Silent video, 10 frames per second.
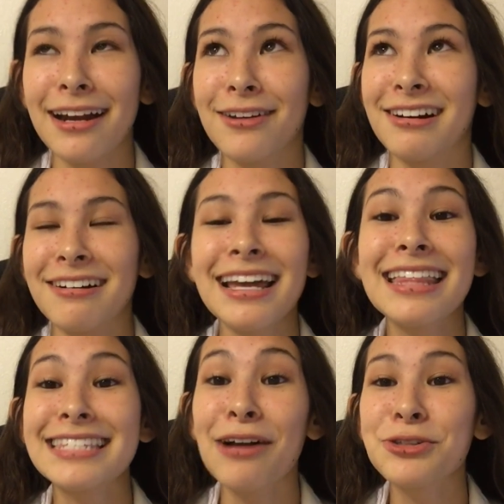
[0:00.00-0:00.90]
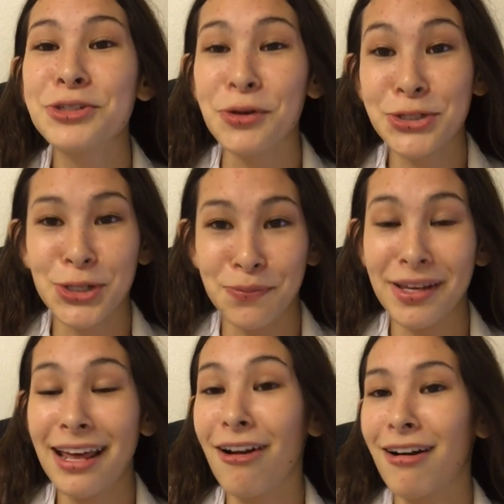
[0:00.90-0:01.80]
I don't know. It sounds so
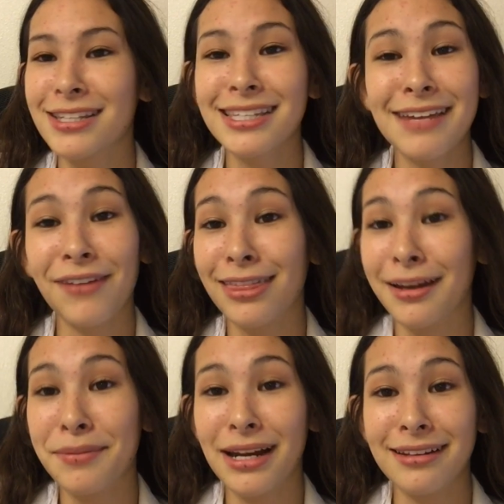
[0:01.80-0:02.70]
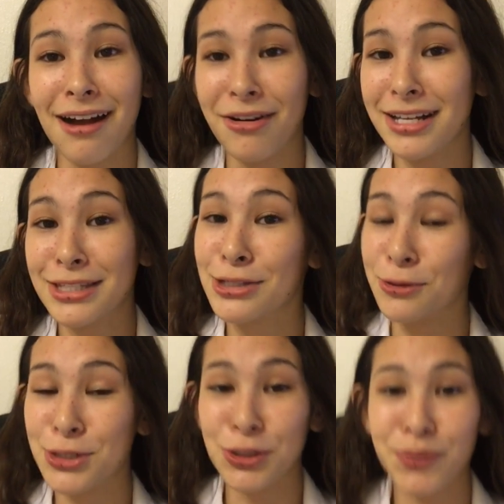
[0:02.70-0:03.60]
stupid. And honestly, if I think about it now, it is
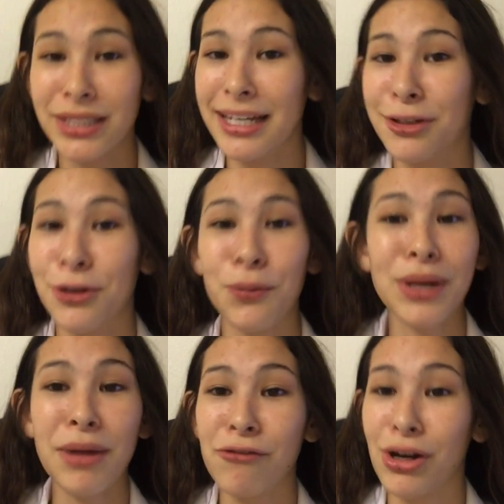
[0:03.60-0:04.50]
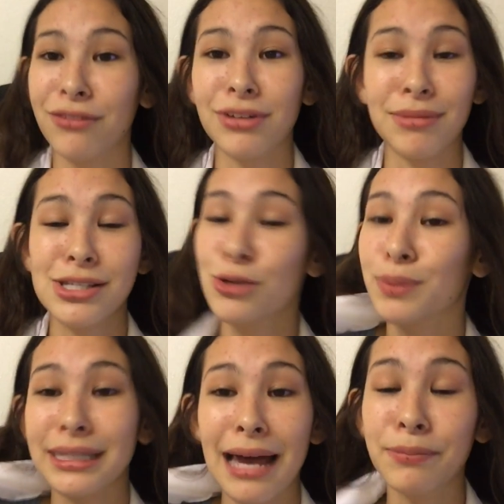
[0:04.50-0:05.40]
so stupid. Like, girl, what am I running from? My
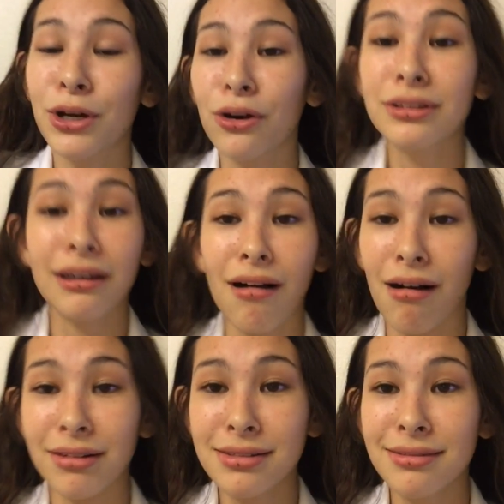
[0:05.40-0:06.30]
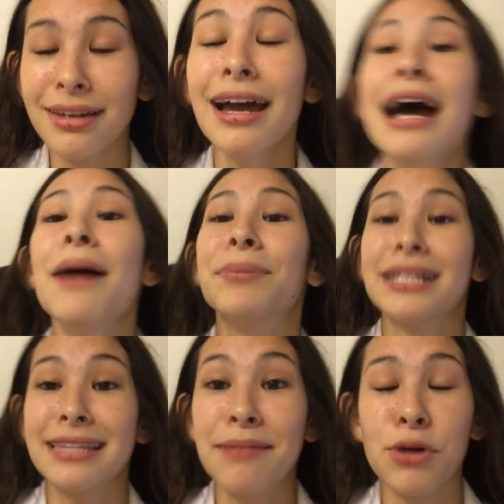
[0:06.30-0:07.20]
stupid lab coat? Like, honestly. But
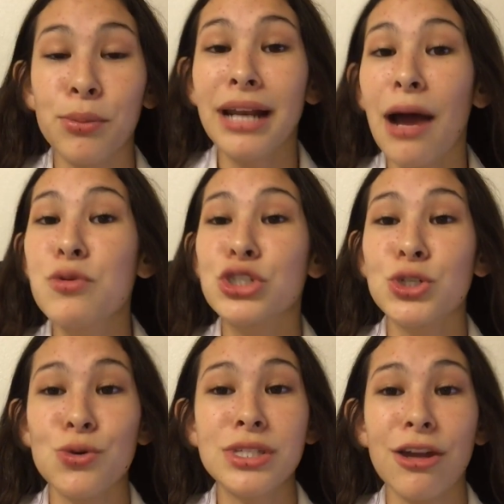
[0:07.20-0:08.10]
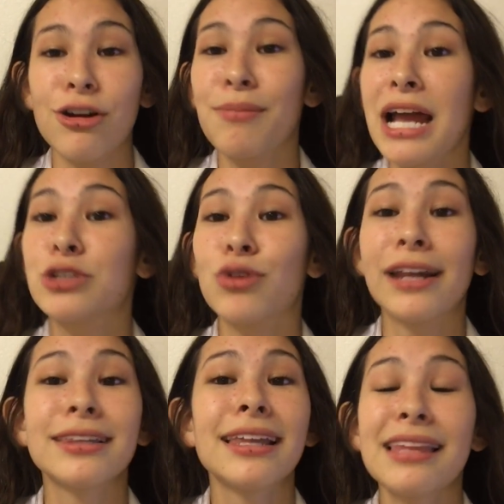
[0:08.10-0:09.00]
in that moment, I was so scared. And my
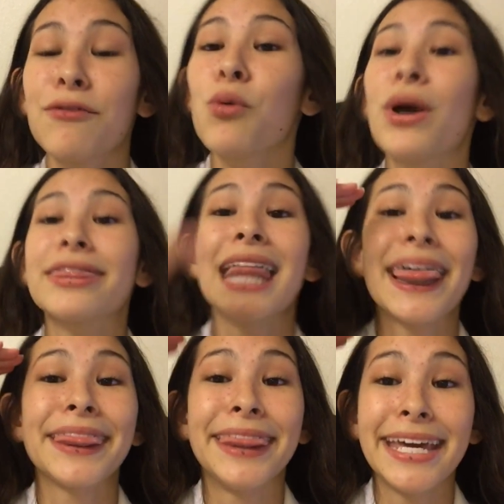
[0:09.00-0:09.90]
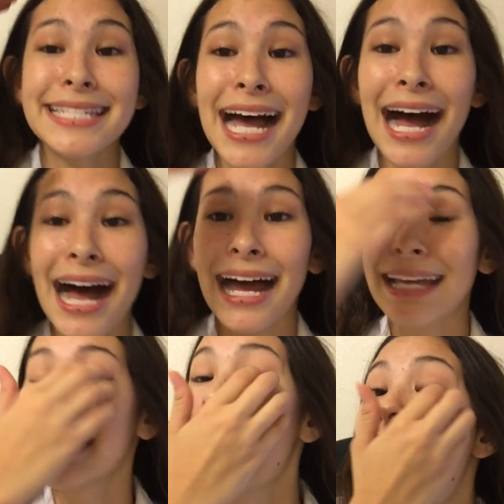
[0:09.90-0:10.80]
adrenaline level went this
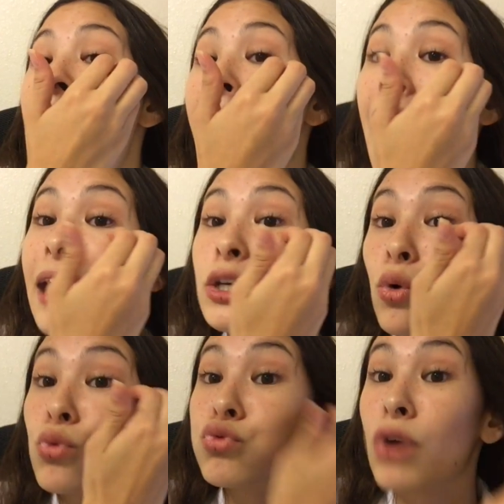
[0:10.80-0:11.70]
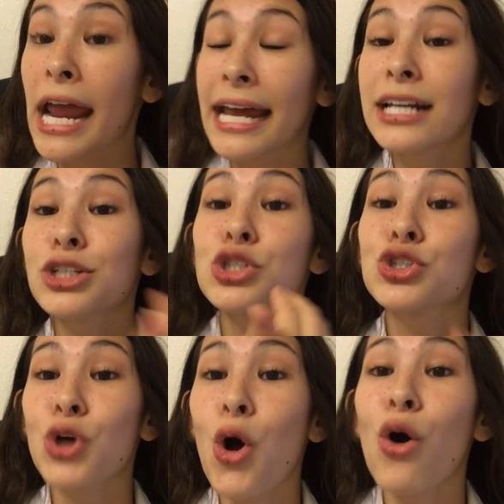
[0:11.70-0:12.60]
high. I ran
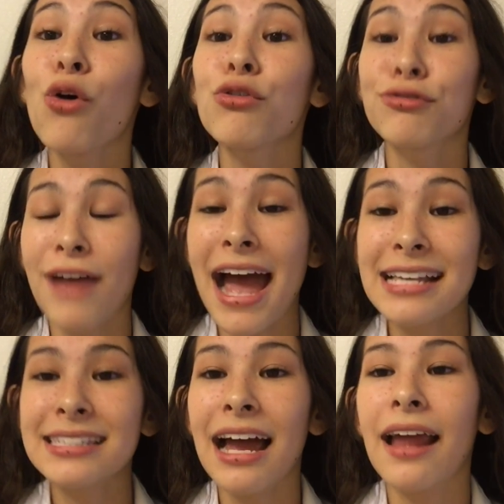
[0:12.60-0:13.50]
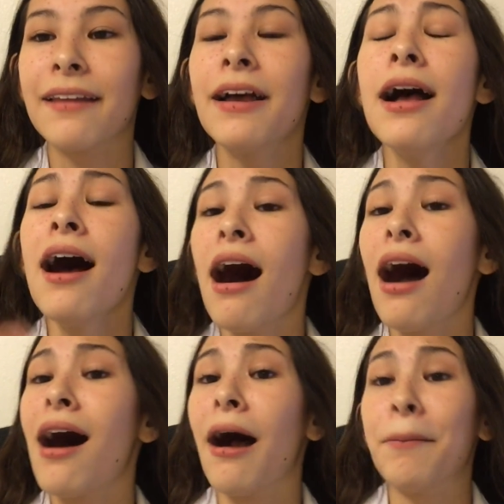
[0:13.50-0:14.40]
so fast. And,
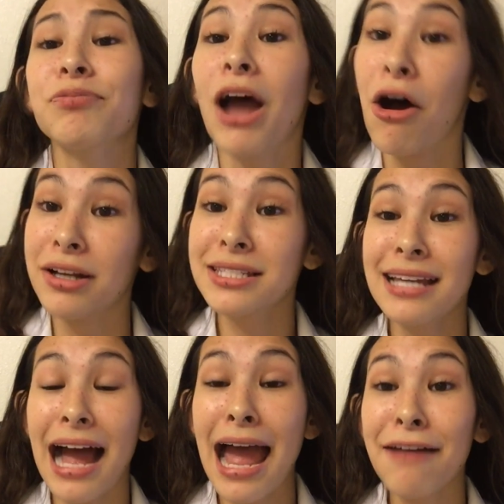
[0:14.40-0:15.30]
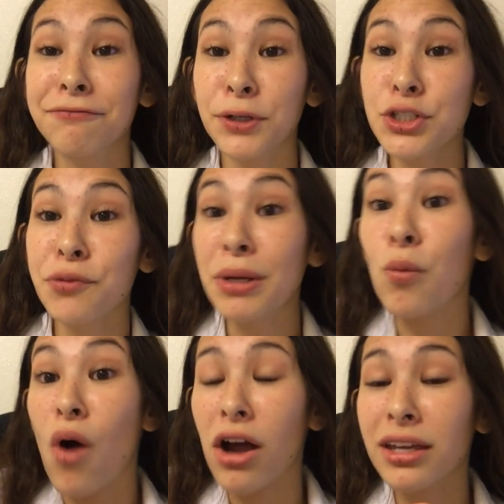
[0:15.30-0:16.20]
honestly, I have footage of me
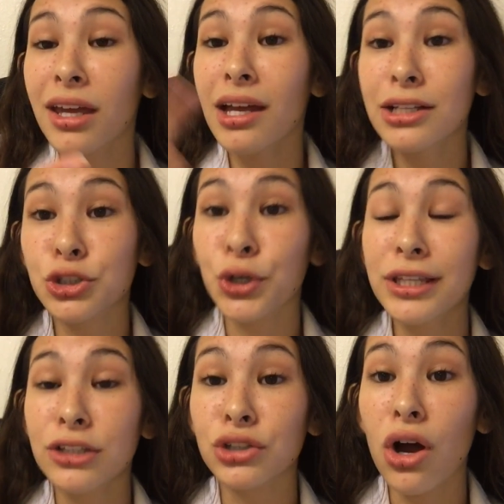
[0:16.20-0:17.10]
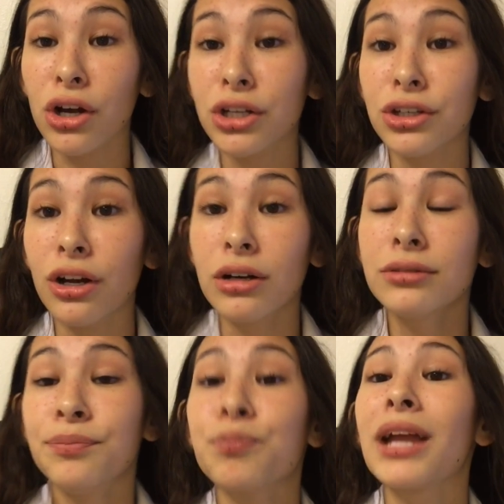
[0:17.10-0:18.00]
walking during the dark, you
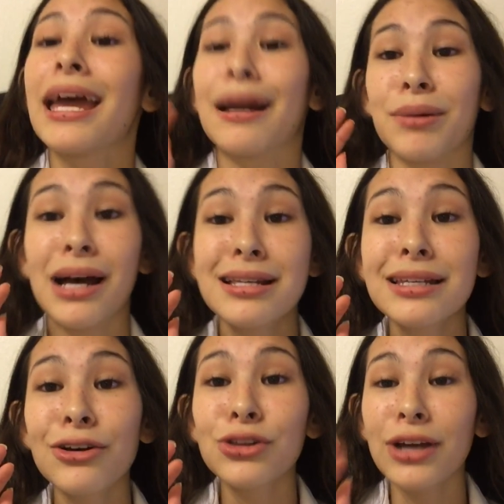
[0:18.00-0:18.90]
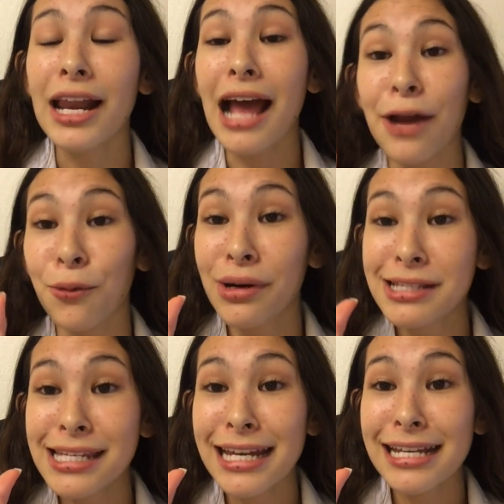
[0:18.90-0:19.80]
know? And I'm kind of scared to look at it. I don't want
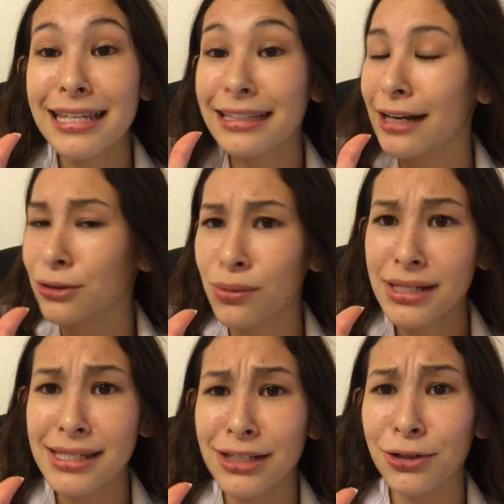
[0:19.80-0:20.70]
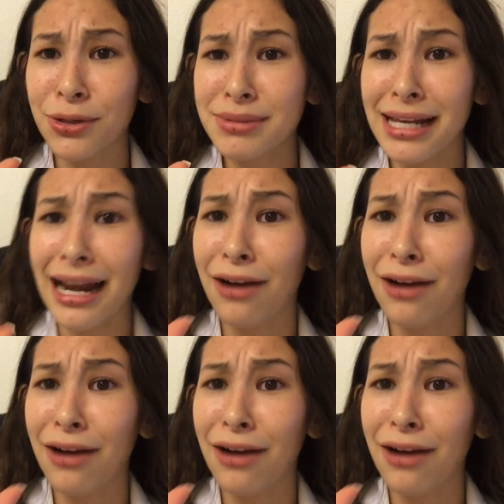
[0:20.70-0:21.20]
to see anything that I don't want to see. You know what I'm saying?